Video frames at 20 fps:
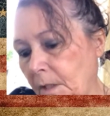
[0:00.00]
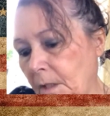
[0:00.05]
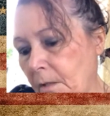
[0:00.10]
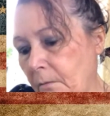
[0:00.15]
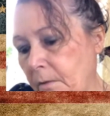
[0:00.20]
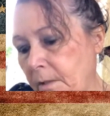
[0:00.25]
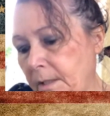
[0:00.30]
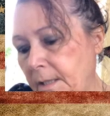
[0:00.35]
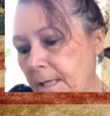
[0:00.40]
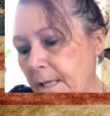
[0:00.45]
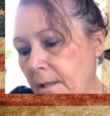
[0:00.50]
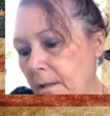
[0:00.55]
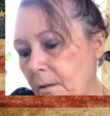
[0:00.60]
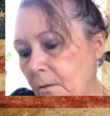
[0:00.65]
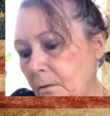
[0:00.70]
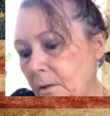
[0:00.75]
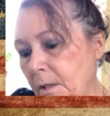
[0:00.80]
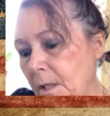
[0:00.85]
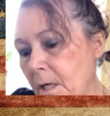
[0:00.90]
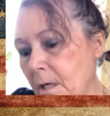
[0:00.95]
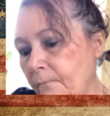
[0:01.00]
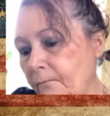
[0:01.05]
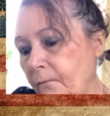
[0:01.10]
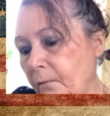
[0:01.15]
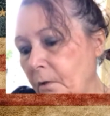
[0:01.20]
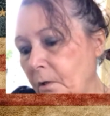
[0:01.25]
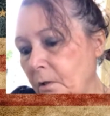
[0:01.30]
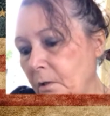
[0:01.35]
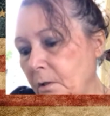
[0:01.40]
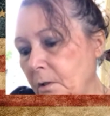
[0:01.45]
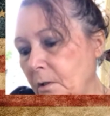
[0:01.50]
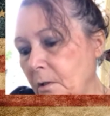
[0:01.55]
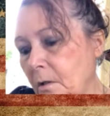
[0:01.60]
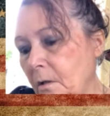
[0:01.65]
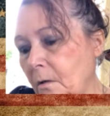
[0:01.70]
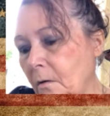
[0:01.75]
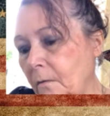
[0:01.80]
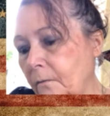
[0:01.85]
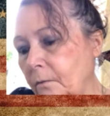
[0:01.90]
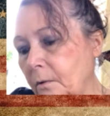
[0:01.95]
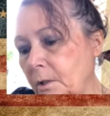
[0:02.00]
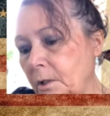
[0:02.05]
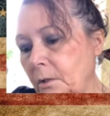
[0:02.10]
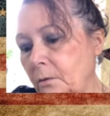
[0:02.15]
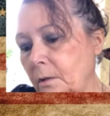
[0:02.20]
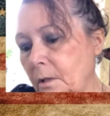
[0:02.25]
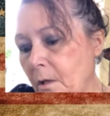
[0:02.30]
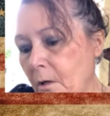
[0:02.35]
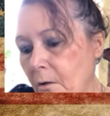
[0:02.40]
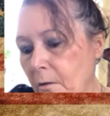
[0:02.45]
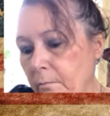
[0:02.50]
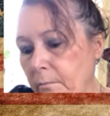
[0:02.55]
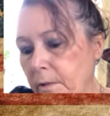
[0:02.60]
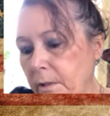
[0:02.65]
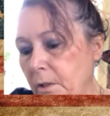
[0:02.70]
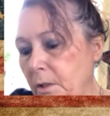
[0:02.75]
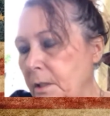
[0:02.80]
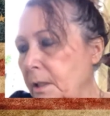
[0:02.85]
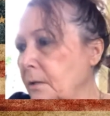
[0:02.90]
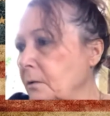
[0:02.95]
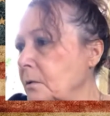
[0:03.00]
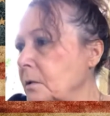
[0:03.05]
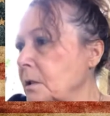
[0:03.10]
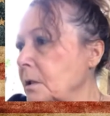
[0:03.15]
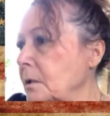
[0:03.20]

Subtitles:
I would take those comforters over to a homeless shelter.